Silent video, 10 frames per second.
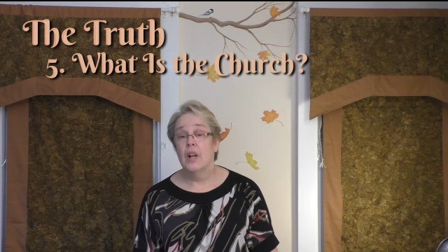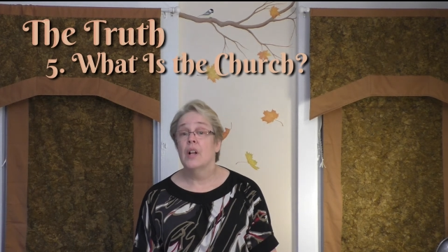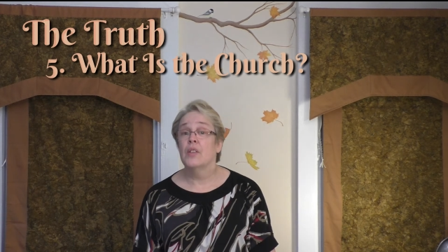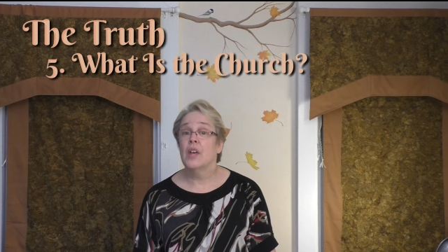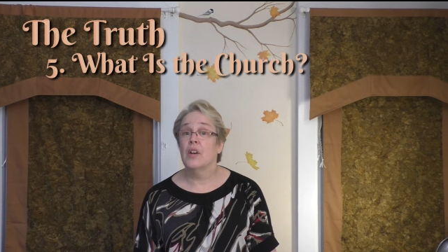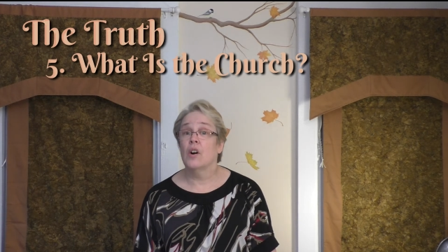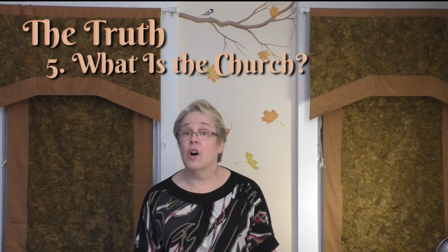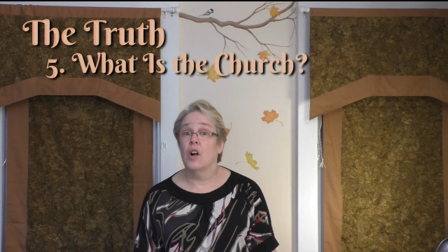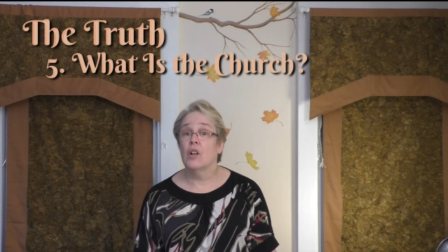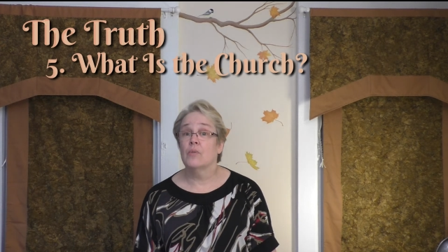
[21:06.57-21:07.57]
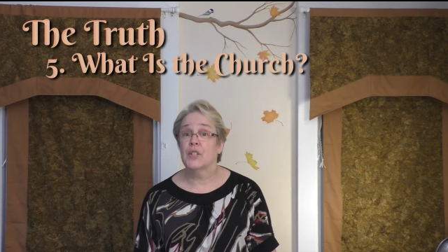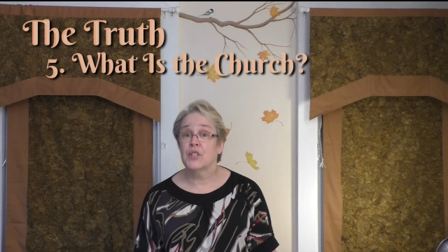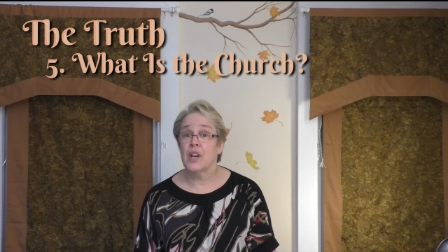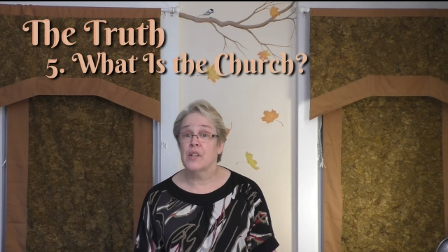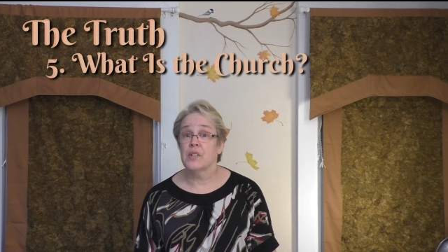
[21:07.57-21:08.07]
then all of a
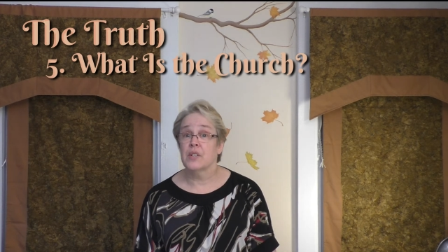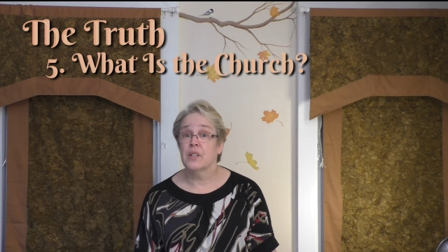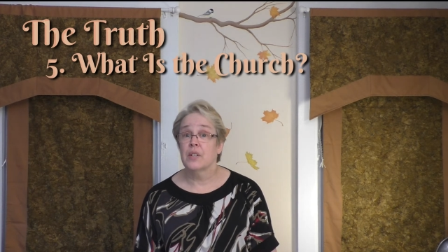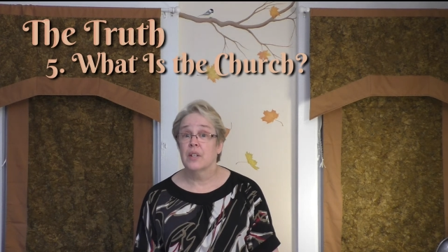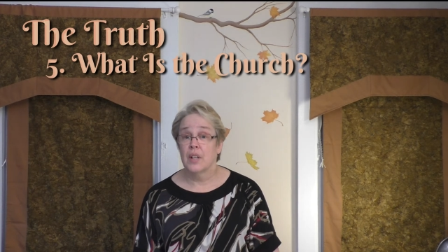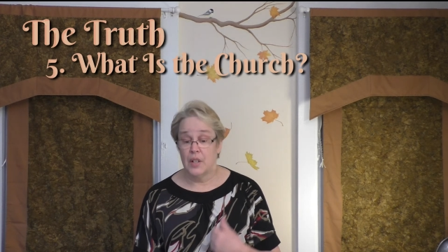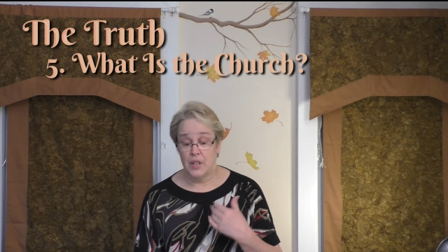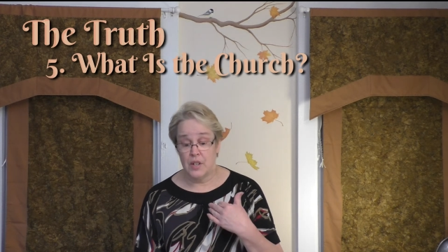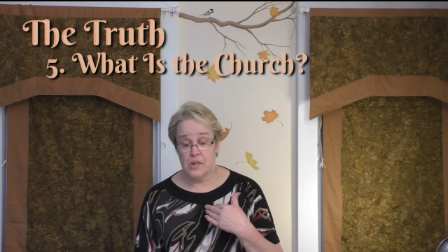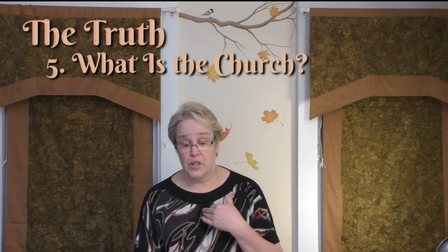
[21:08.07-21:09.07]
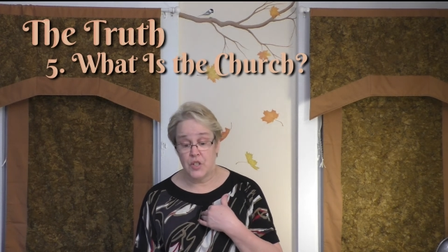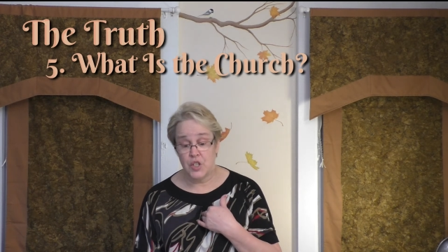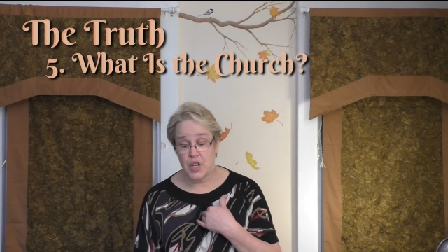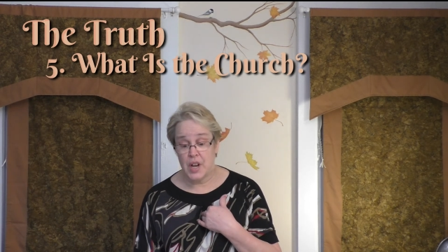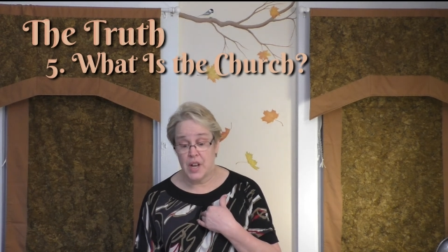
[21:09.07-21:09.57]
sudden there is
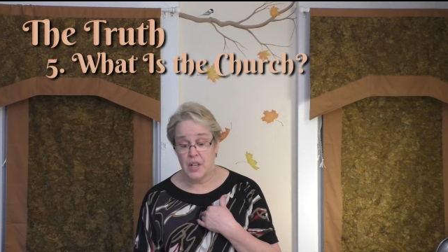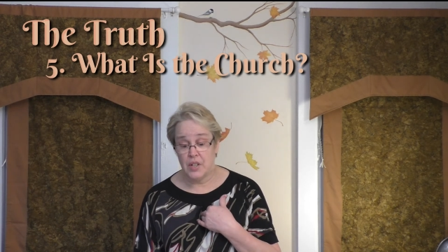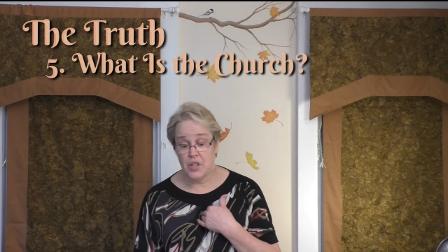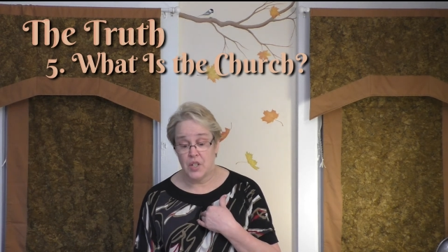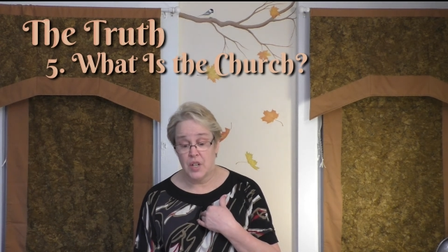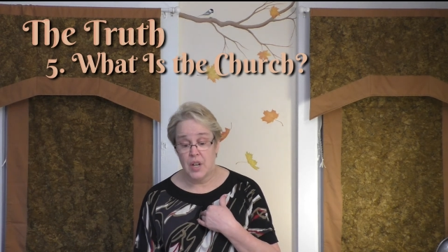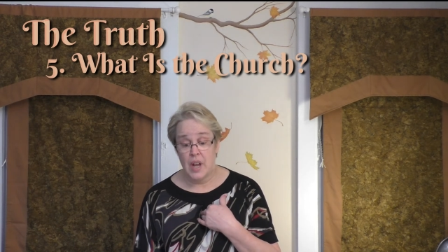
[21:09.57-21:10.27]
change.